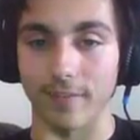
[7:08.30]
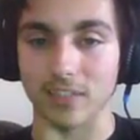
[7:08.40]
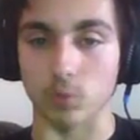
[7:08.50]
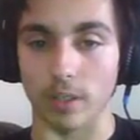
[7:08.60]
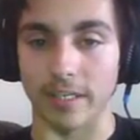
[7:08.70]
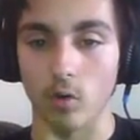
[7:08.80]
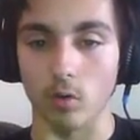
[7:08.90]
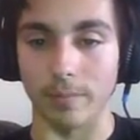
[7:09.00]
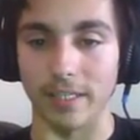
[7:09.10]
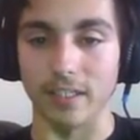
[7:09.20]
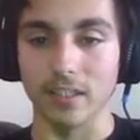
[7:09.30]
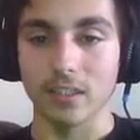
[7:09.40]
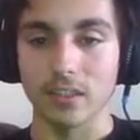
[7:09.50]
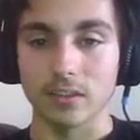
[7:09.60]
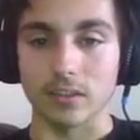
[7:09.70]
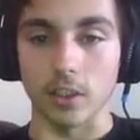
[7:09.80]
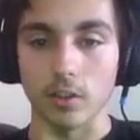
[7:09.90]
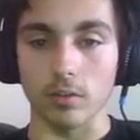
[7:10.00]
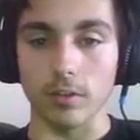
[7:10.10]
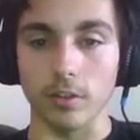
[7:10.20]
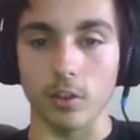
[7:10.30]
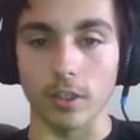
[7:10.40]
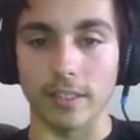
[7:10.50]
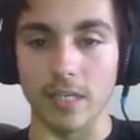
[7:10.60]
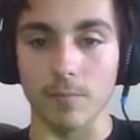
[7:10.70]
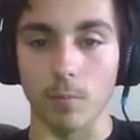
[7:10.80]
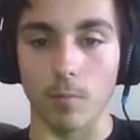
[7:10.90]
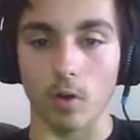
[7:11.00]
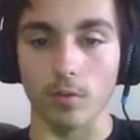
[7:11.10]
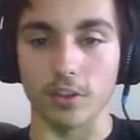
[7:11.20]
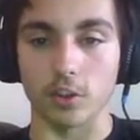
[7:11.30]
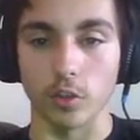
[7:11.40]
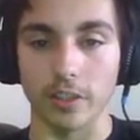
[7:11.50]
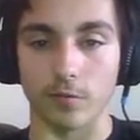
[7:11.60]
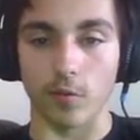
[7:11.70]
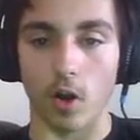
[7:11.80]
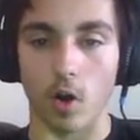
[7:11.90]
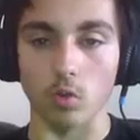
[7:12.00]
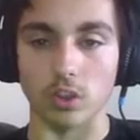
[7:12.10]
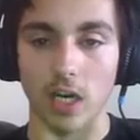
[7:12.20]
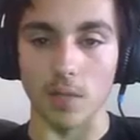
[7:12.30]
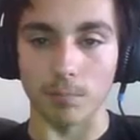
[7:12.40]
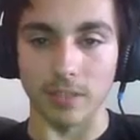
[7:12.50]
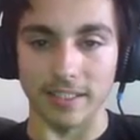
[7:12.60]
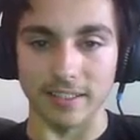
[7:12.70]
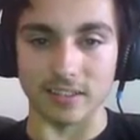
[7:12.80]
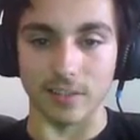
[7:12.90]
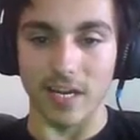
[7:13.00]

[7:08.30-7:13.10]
that's what killed me. So, you gotta keep them on the screen for the whole time, please, and